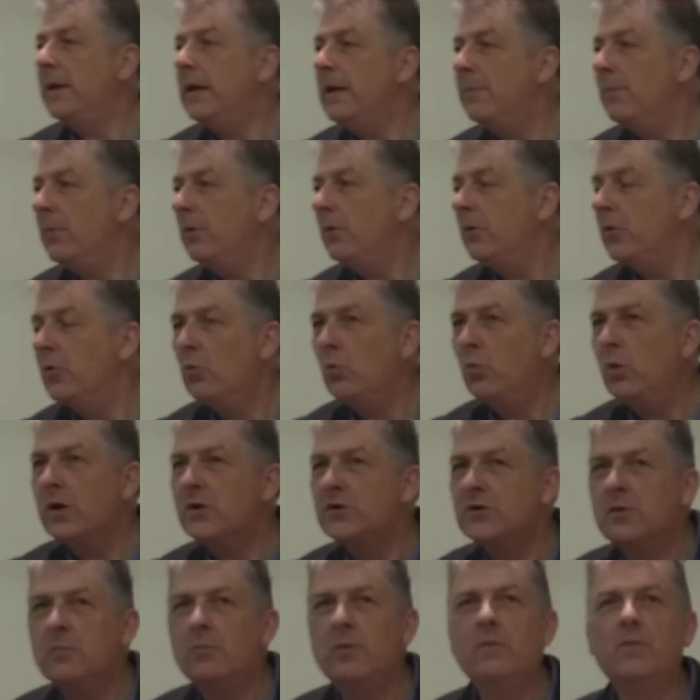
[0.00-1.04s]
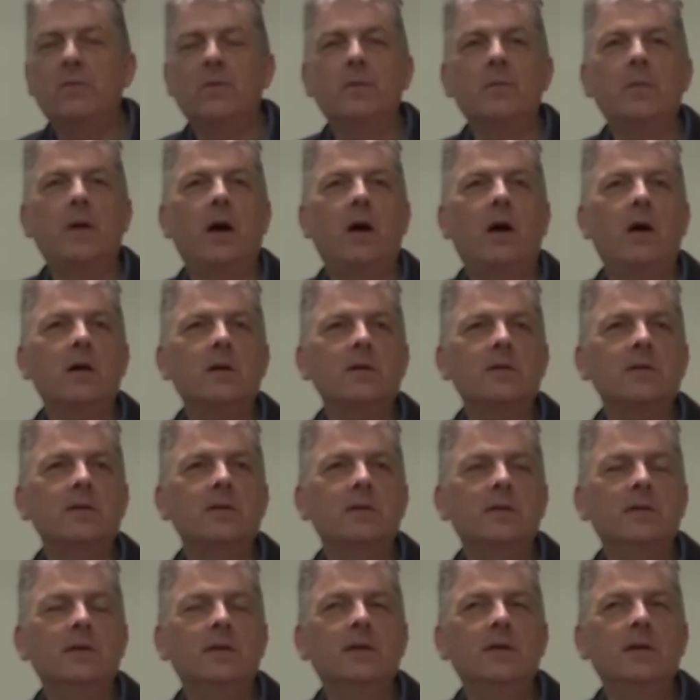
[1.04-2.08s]
a people who worship Him from the heart,
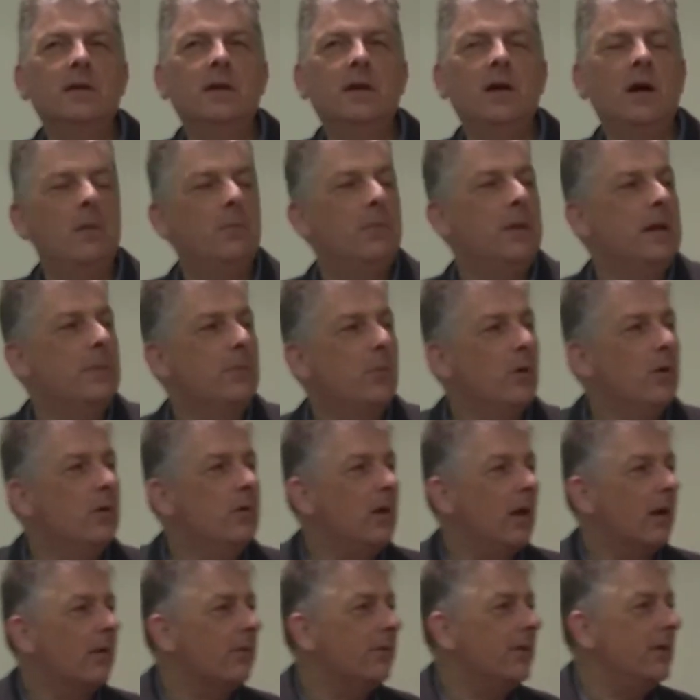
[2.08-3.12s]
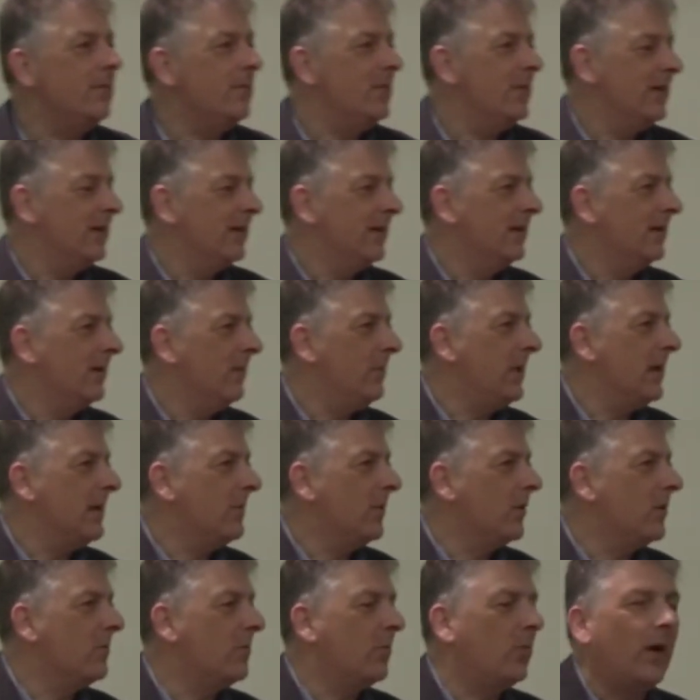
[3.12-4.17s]
a people who love Him,
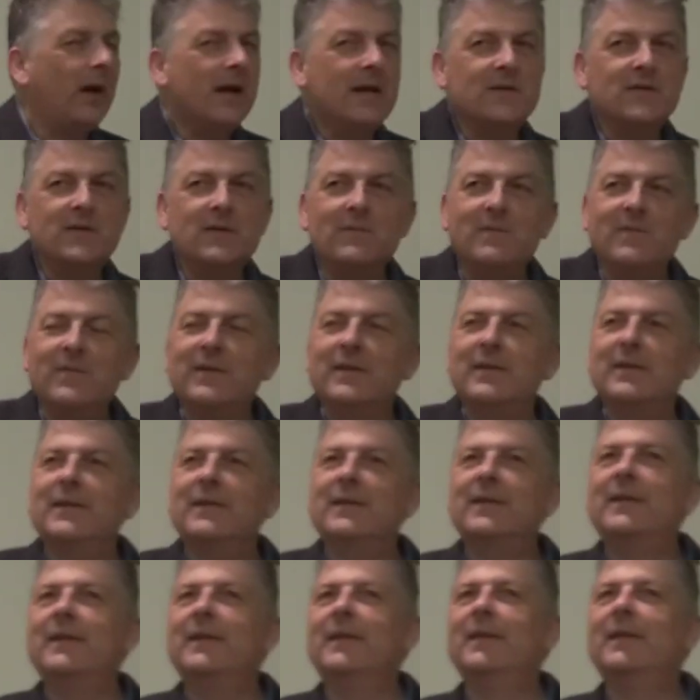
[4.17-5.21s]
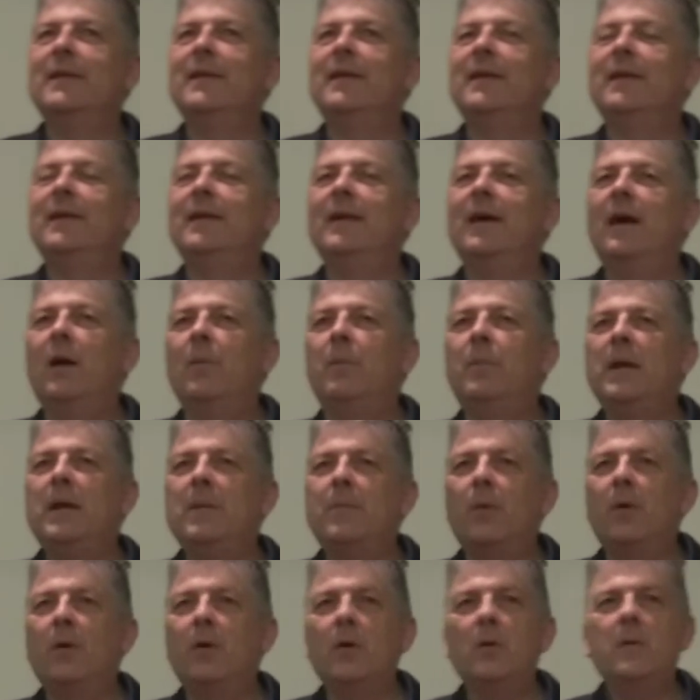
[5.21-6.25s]
people who praise Him, a
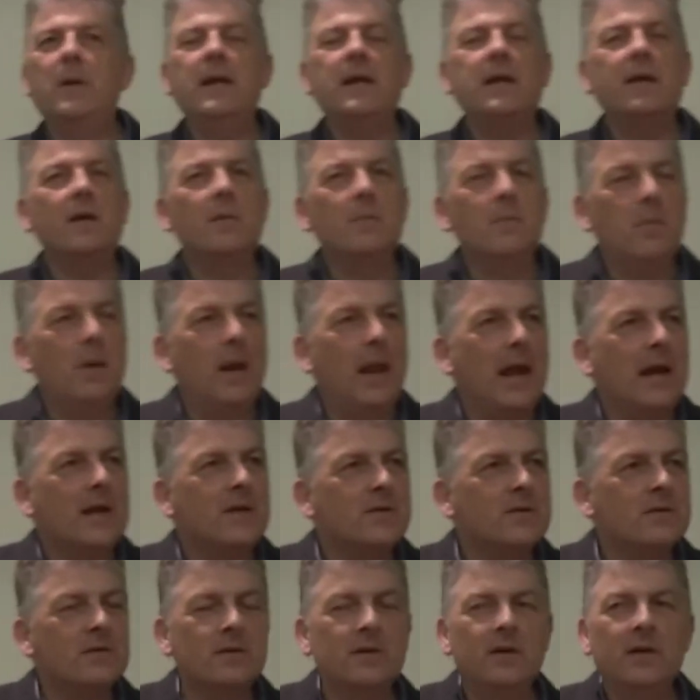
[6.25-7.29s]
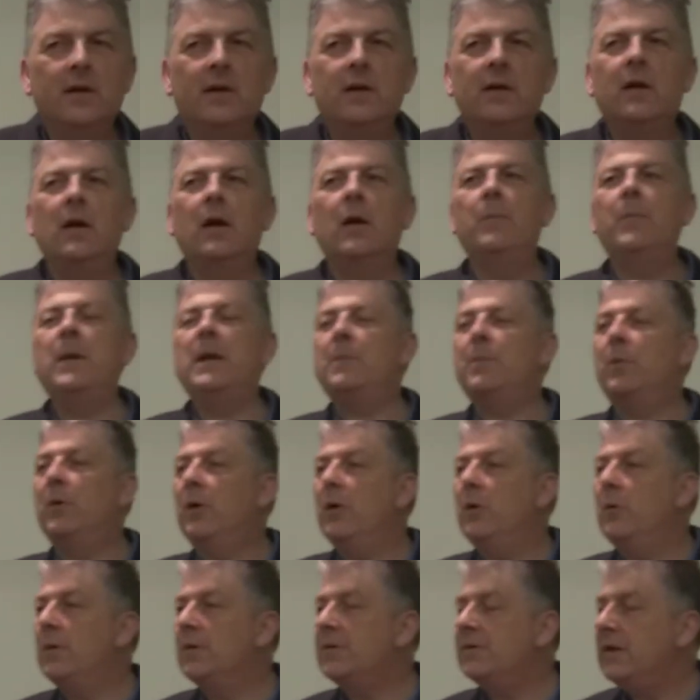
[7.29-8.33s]
people who He can bless, people
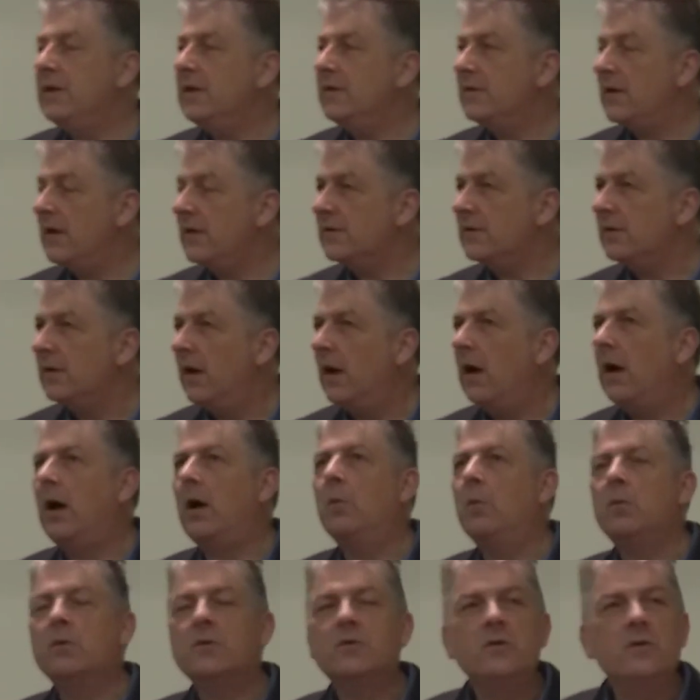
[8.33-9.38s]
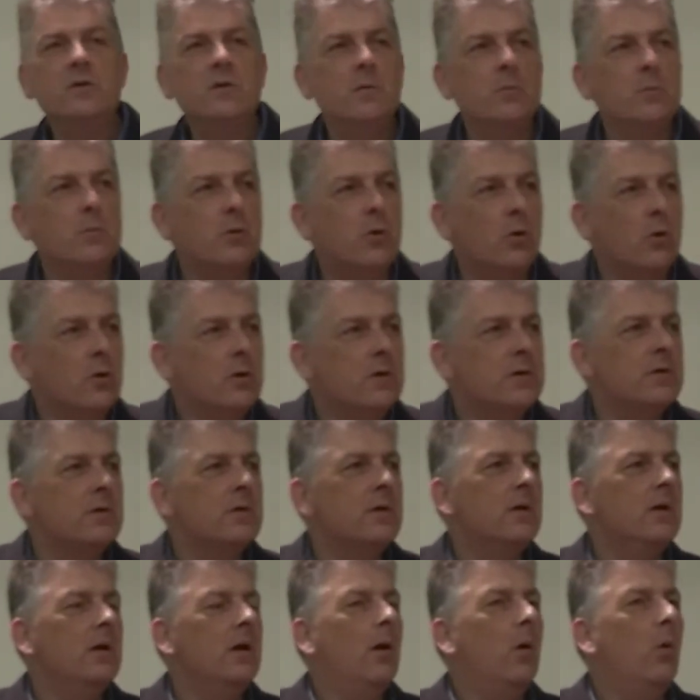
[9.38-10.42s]
who, as He says, I will do them good,
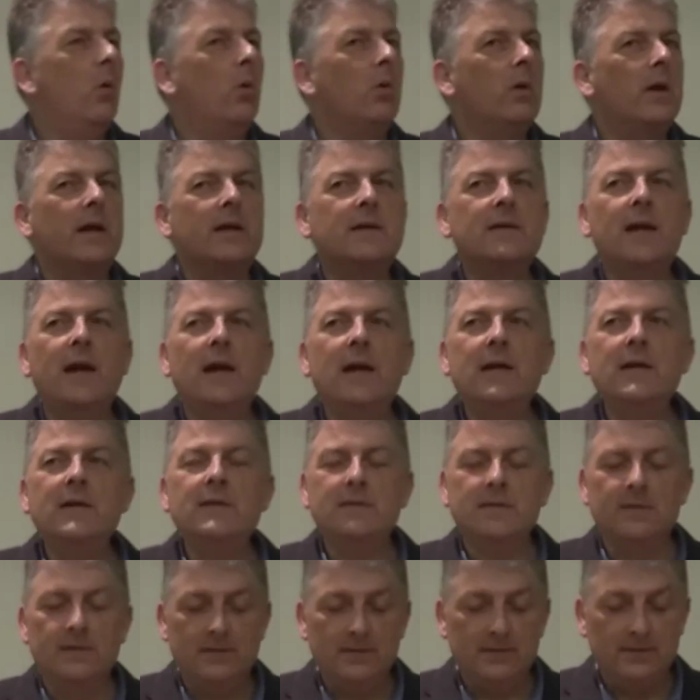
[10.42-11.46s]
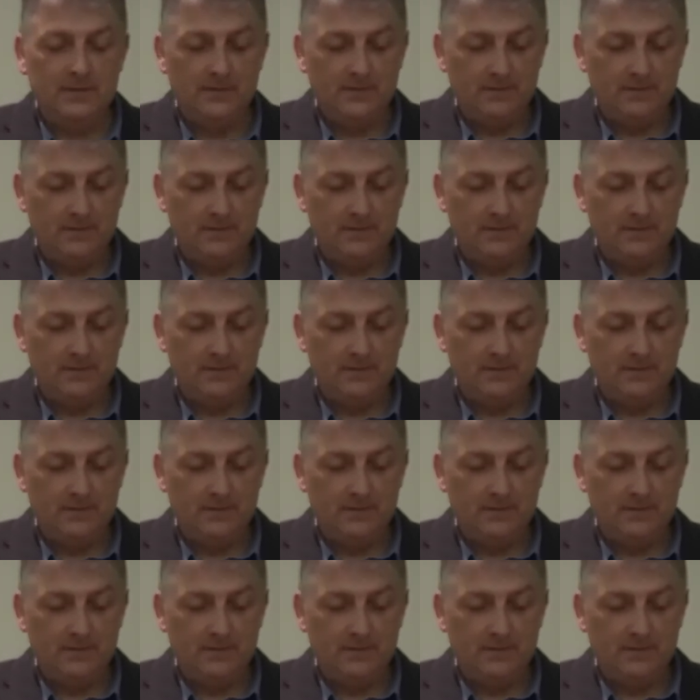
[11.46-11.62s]
all their days?